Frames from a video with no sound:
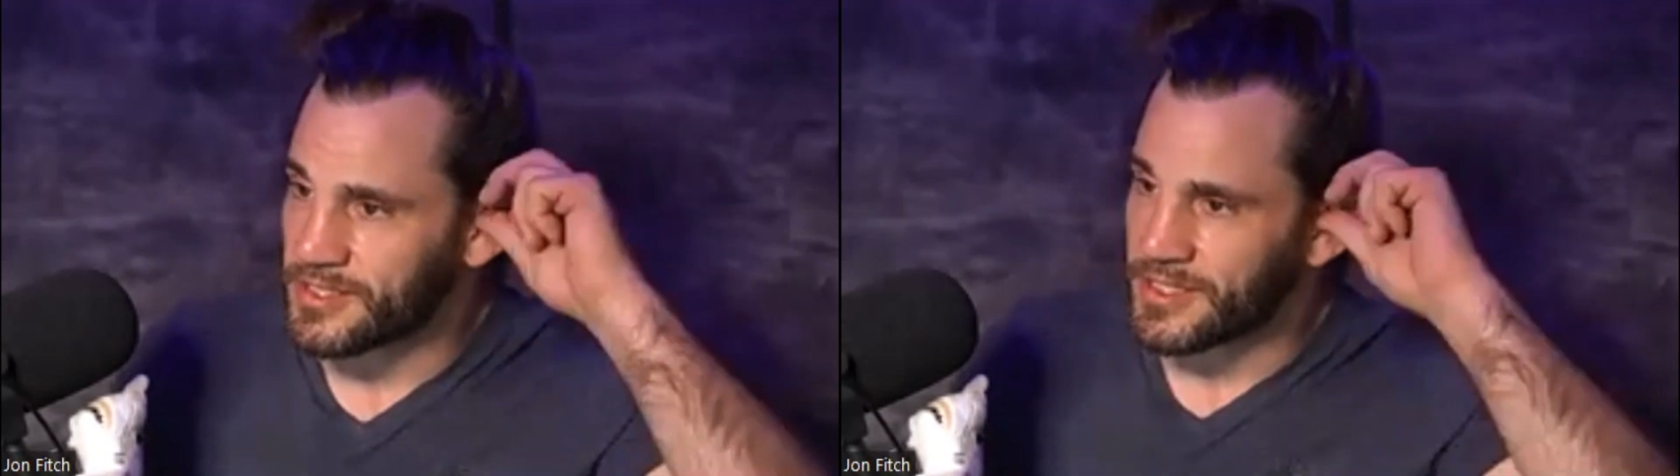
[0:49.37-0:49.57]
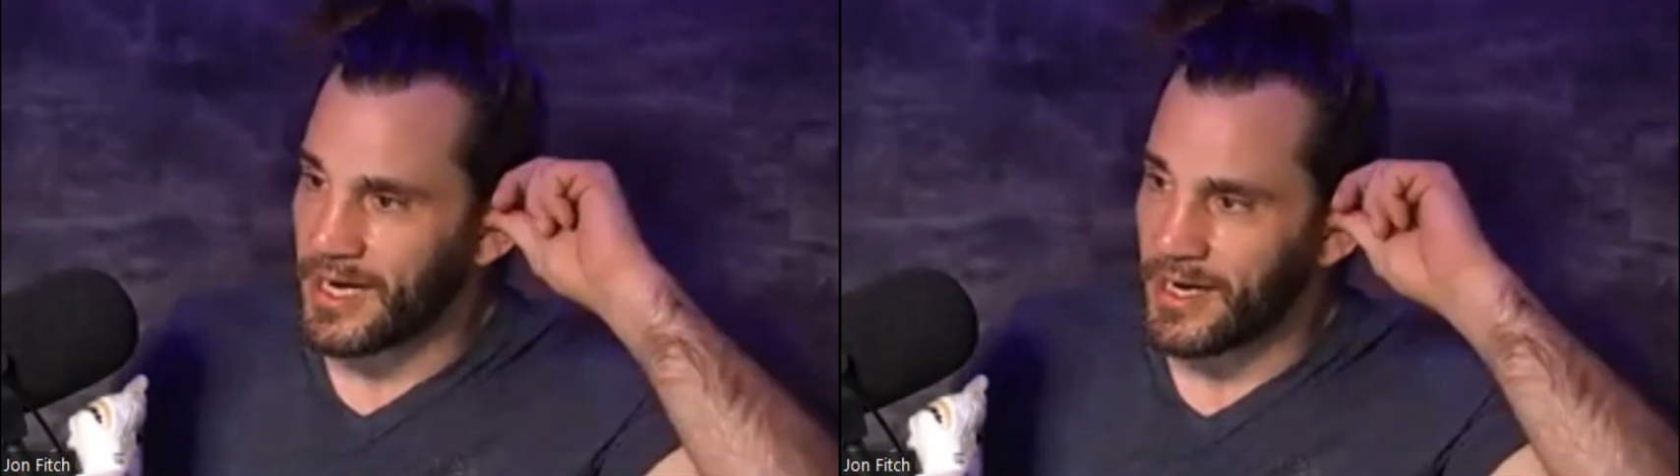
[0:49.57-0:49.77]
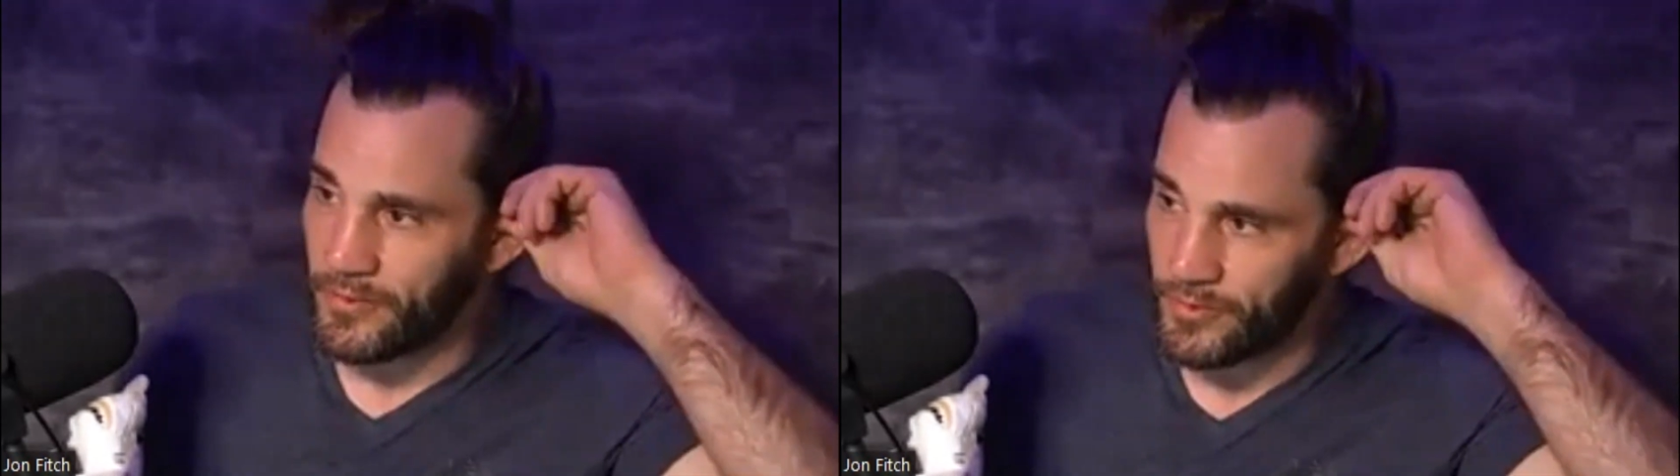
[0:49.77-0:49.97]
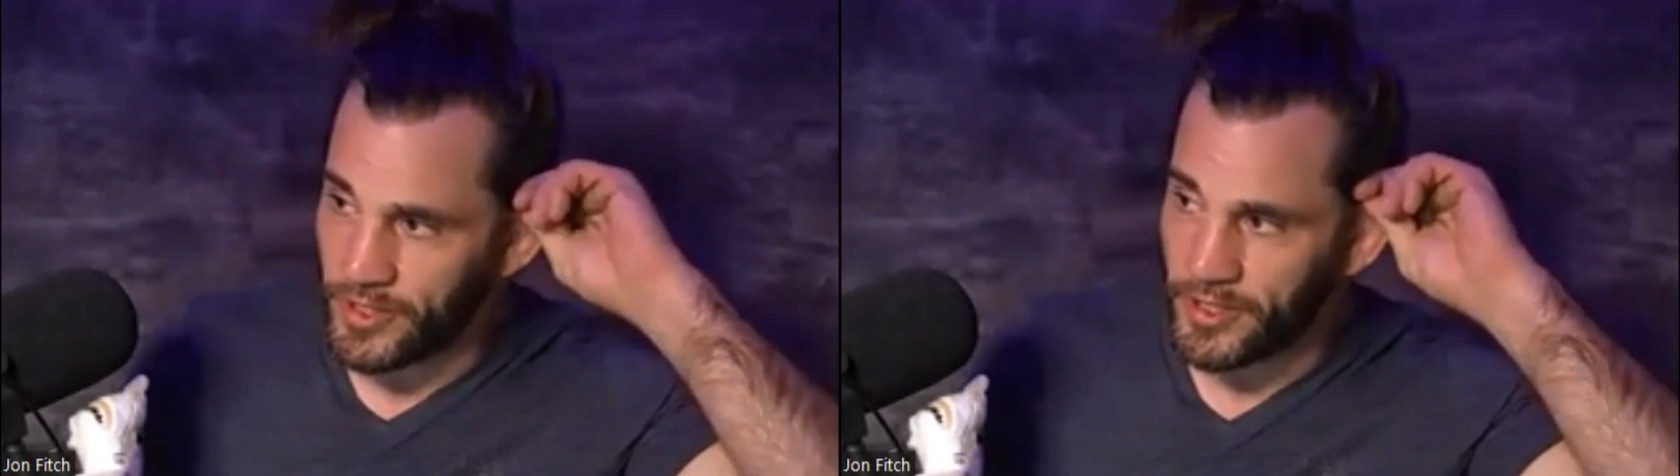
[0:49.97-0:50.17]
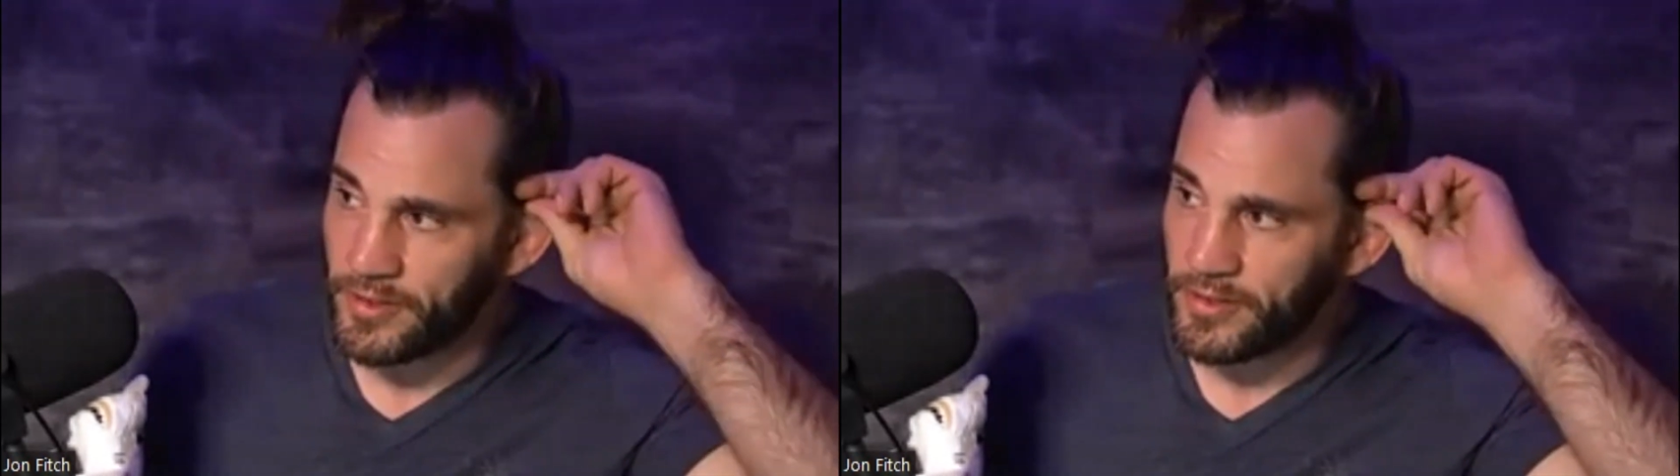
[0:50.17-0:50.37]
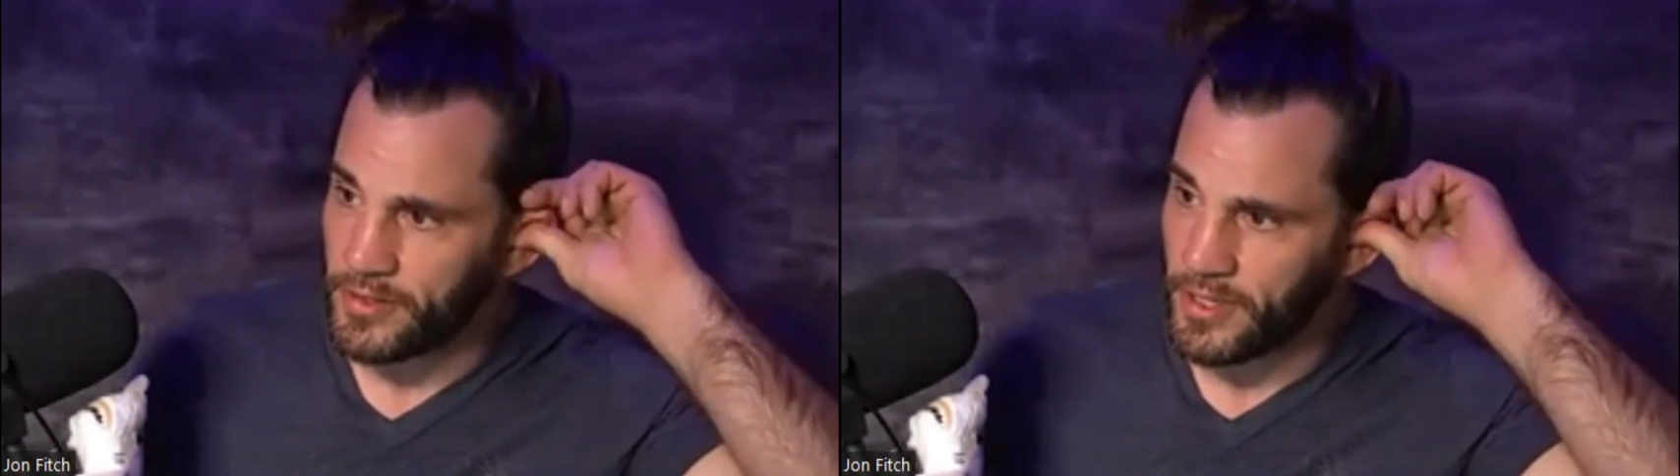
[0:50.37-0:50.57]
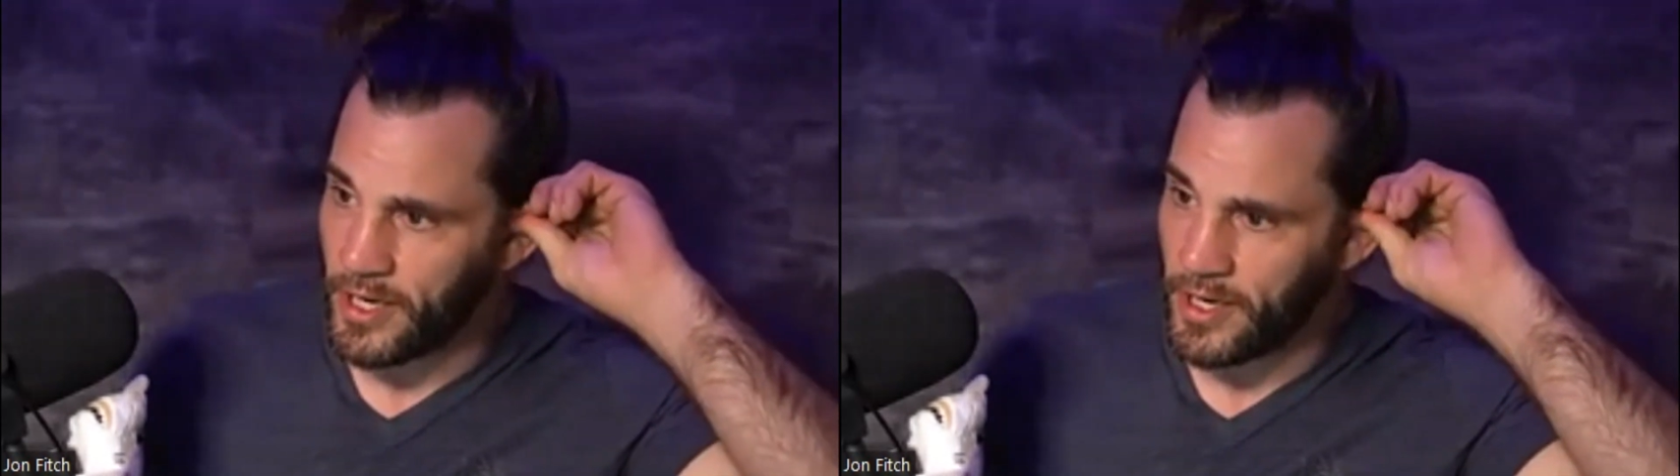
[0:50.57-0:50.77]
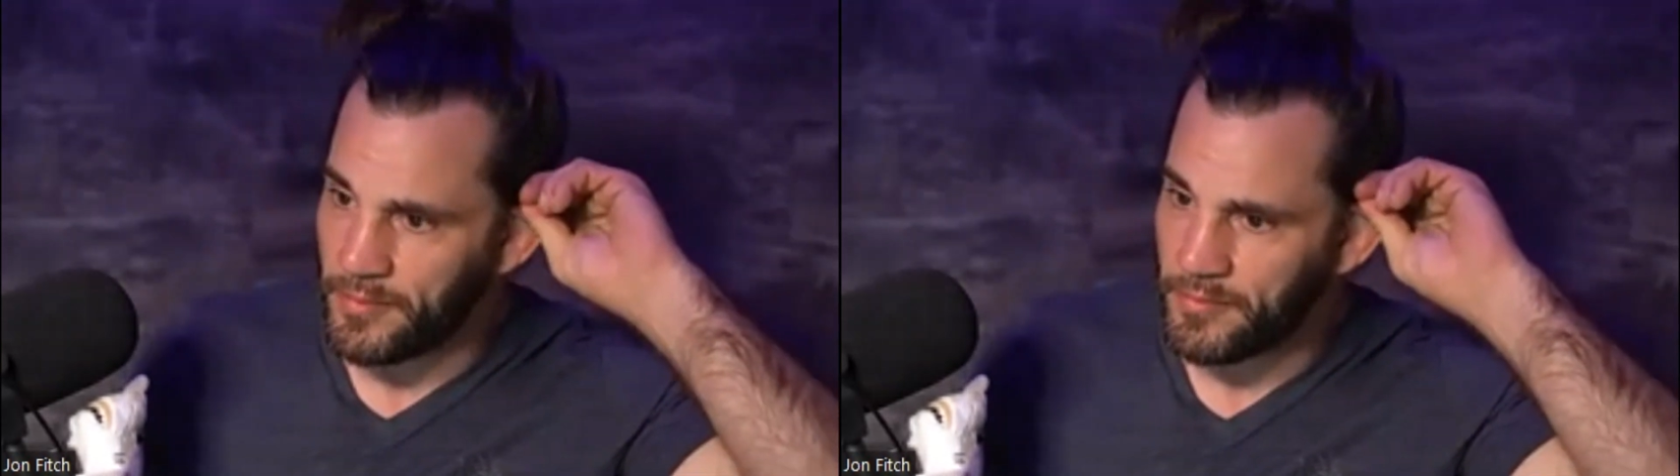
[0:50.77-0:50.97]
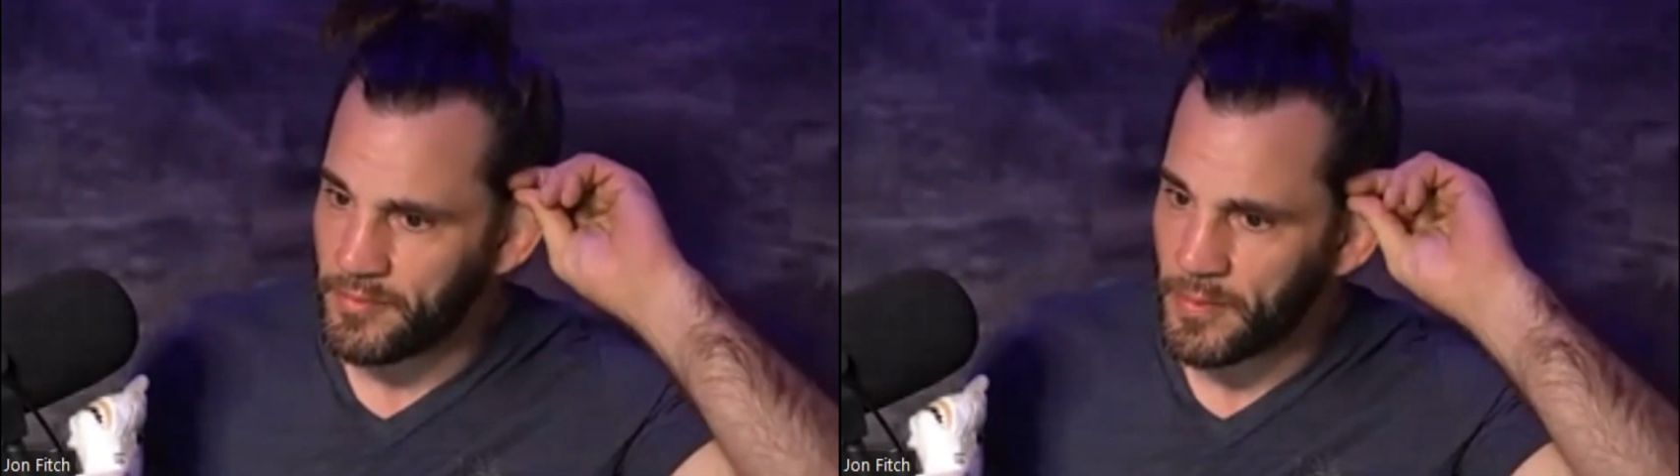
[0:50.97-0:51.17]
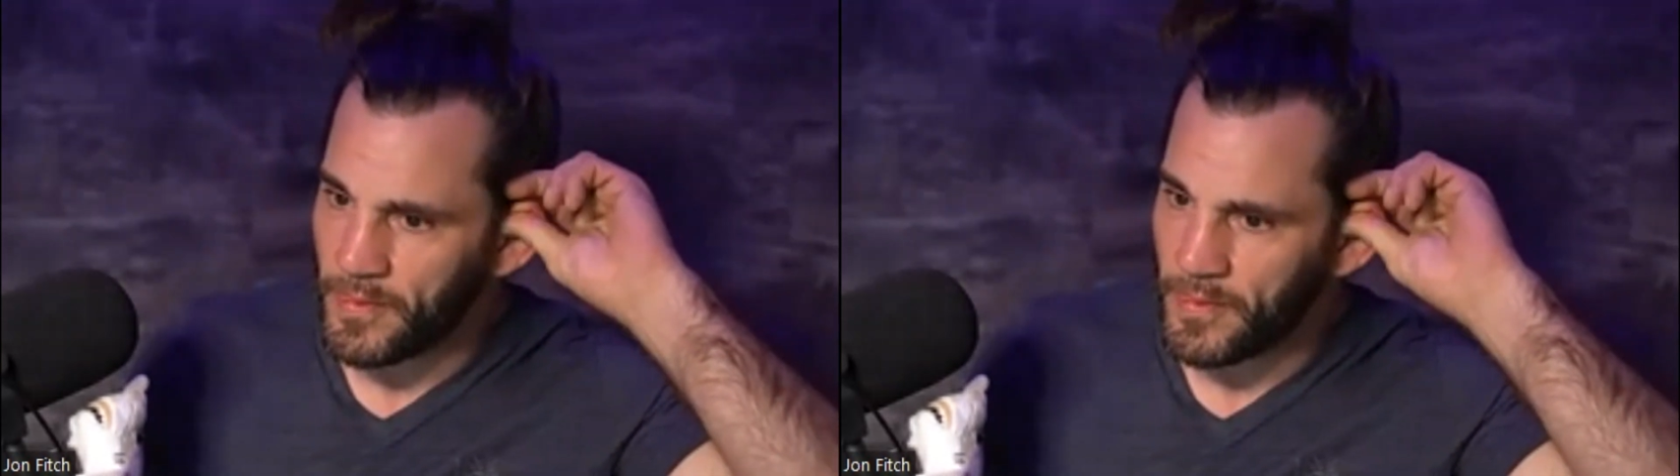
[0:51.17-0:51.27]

Scott would, um,